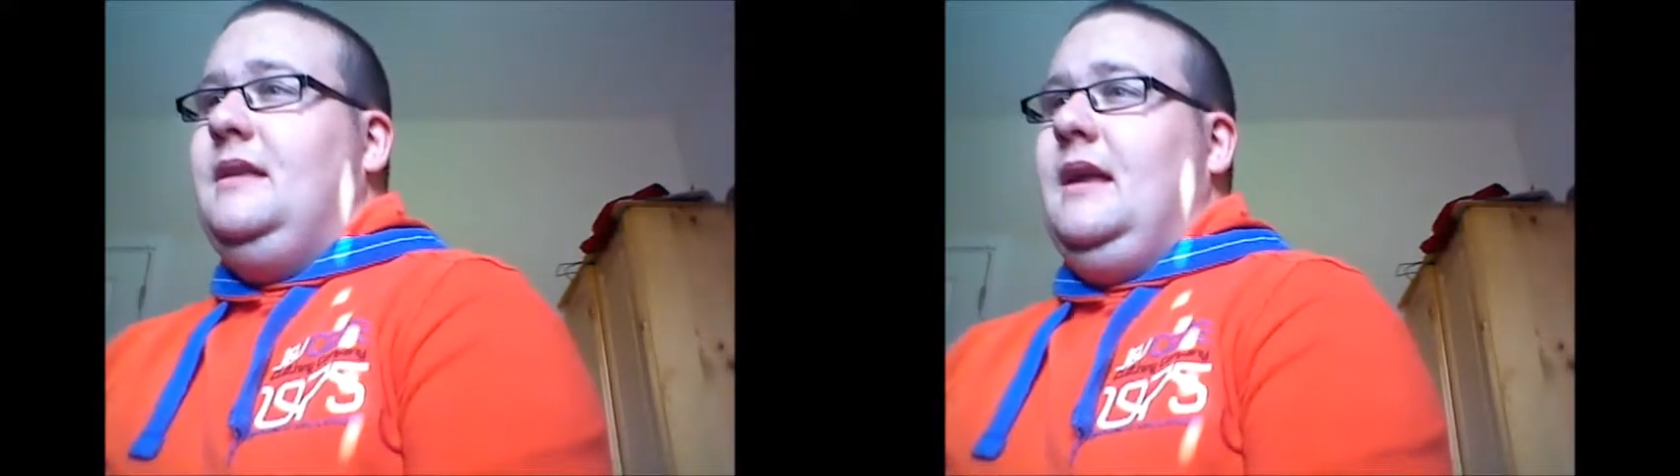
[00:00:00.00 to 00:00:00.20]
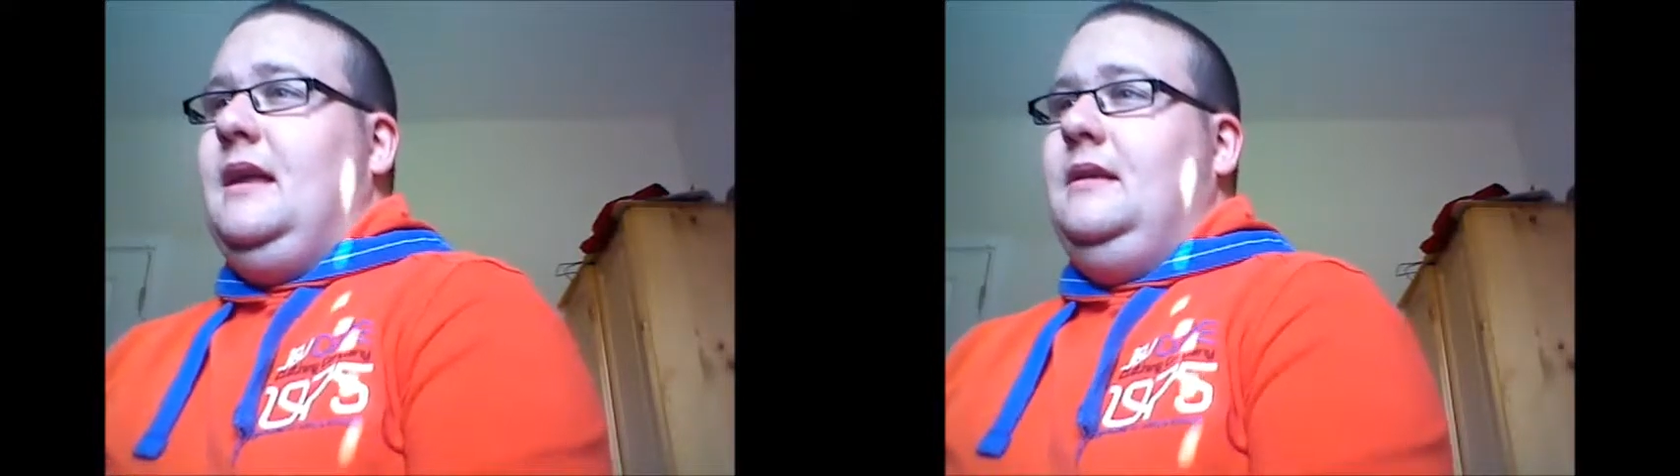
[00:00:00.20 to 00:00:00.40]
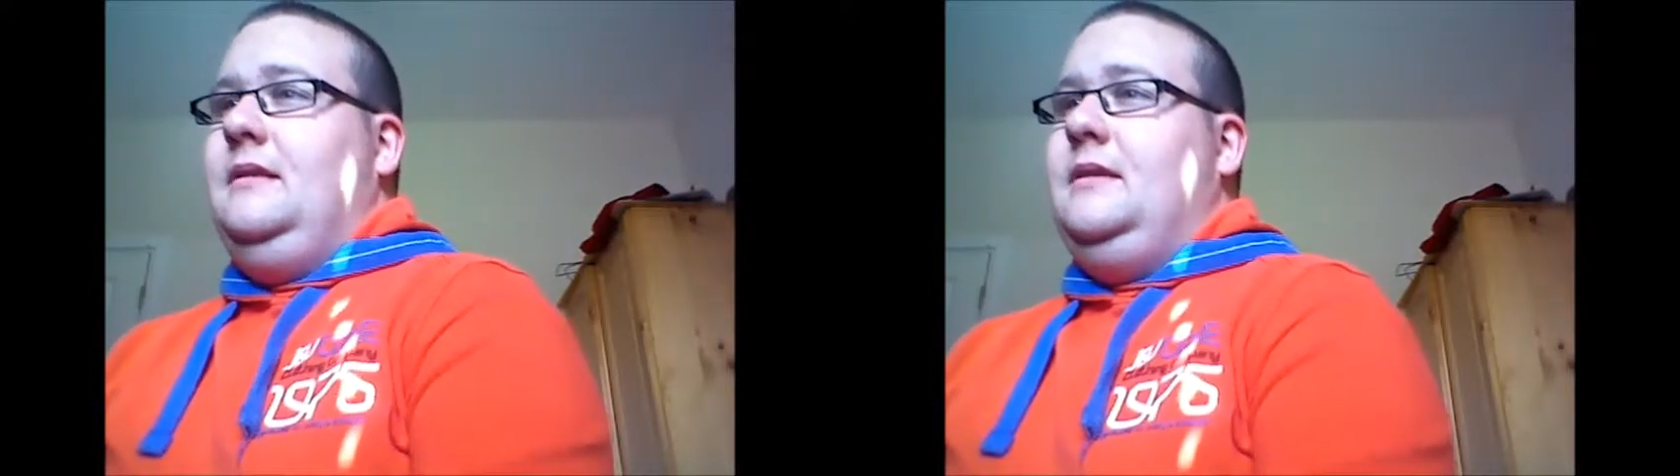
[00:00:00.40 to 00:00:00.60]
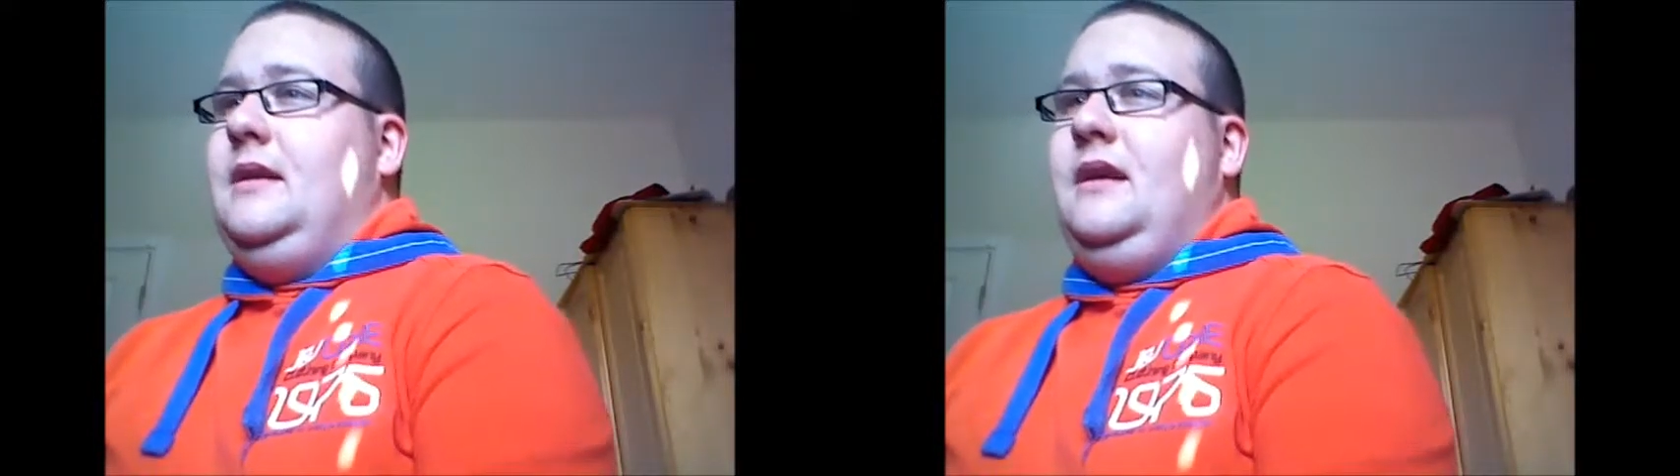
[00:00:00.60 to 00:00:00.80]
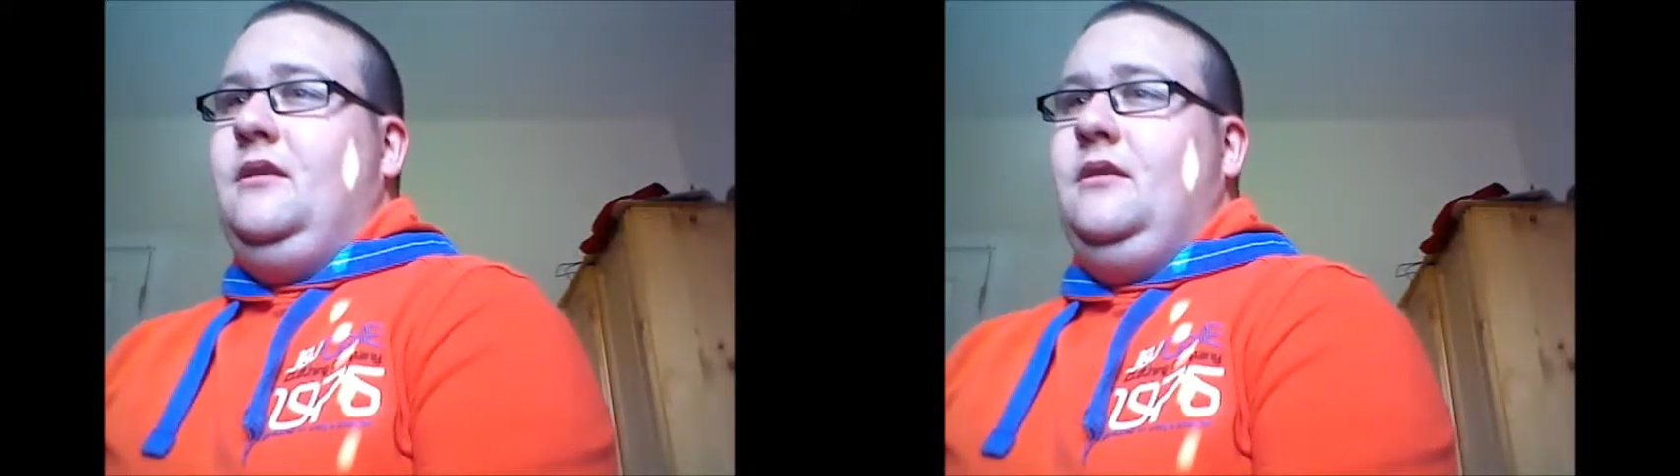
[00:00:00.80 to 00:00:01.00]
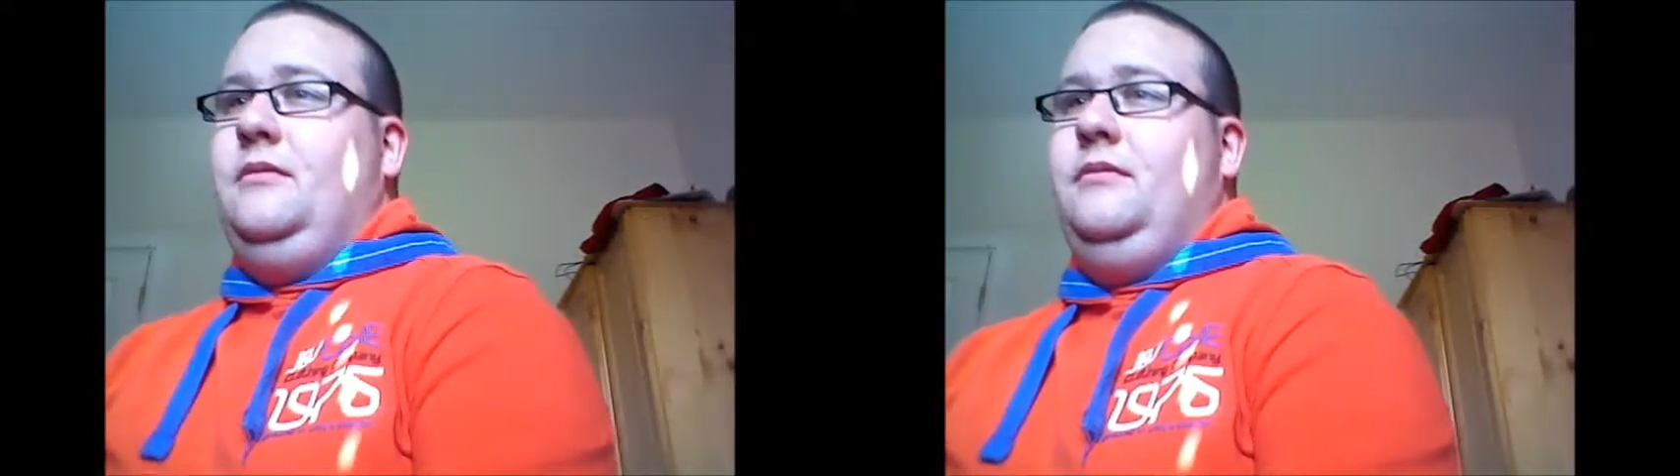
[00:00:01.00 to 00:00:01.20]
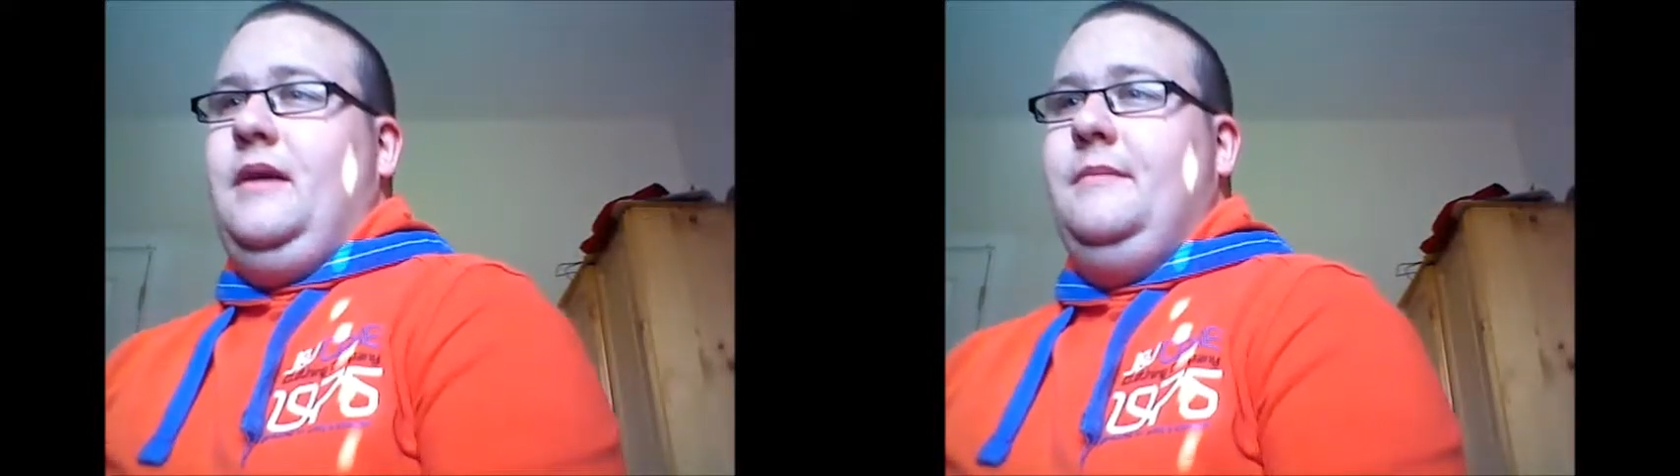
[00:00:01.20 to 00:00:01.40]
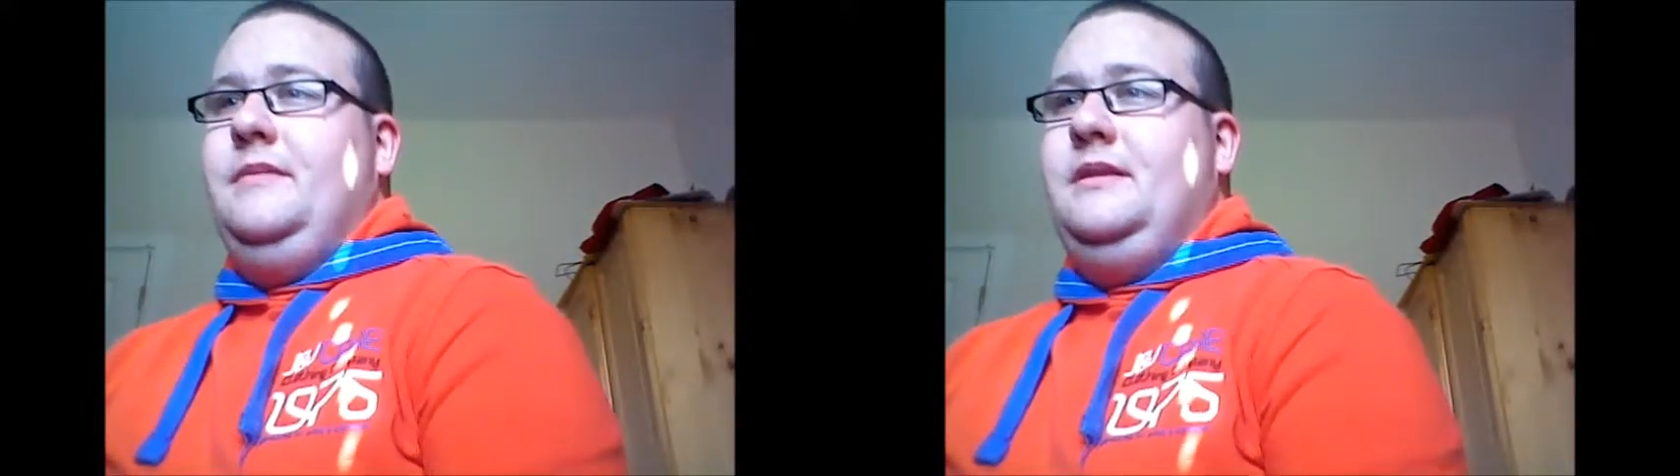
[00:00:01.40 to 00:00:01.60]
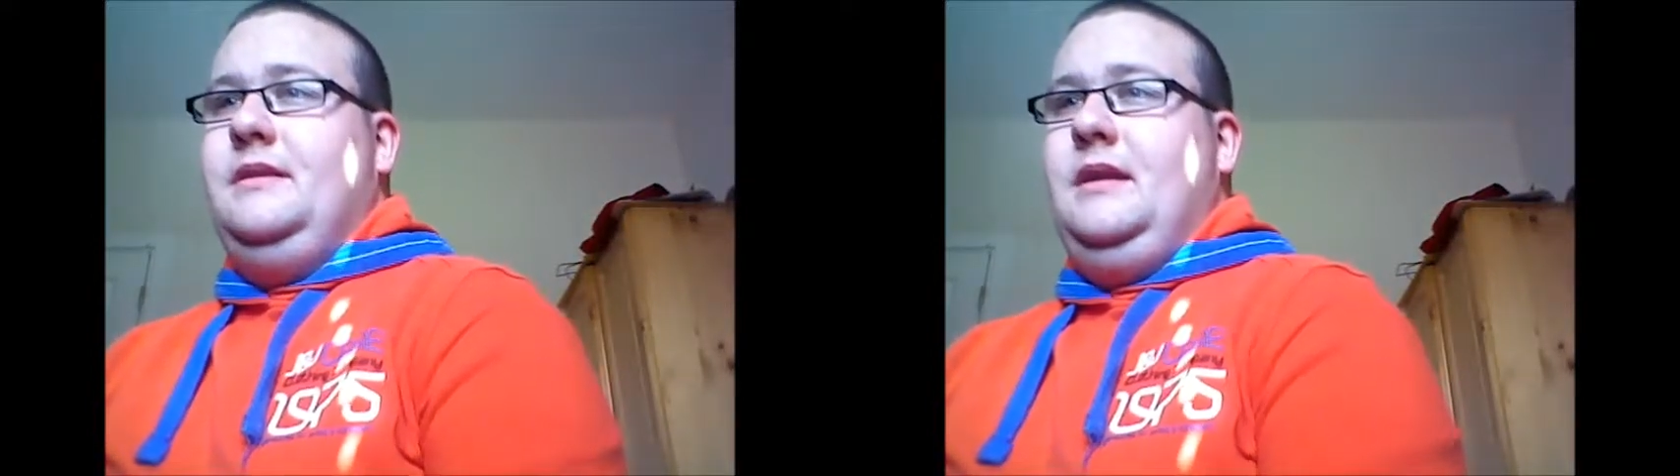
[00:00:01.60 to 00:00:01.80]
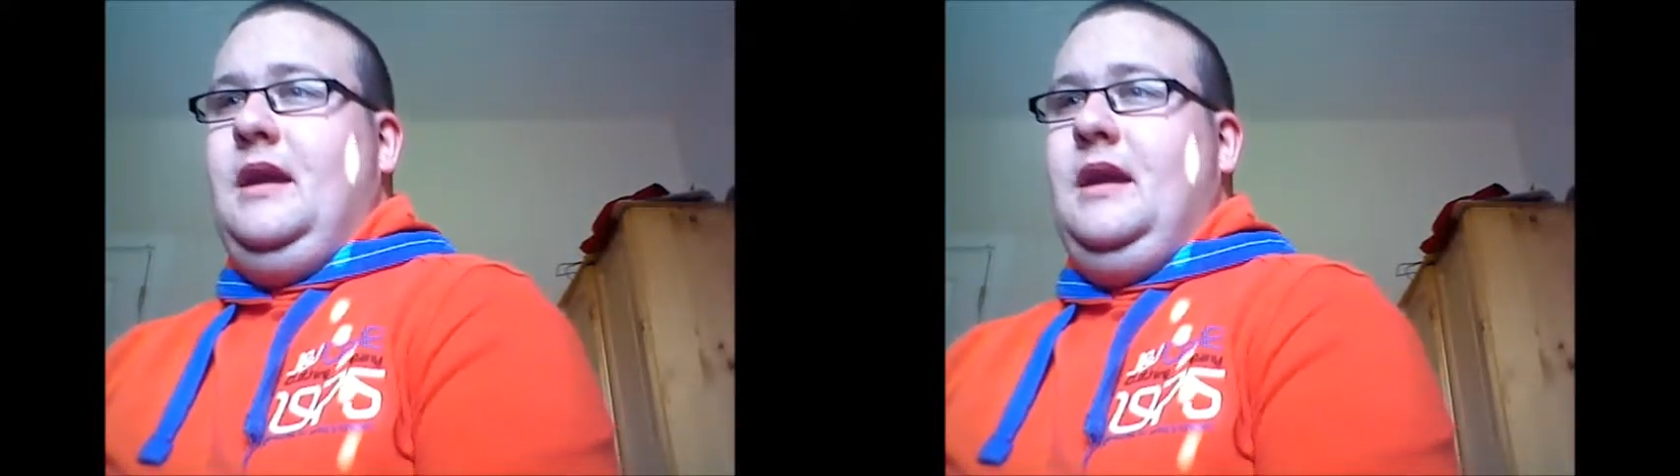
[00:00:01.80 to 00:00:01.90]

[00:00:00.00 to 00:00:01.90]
Then Taker rams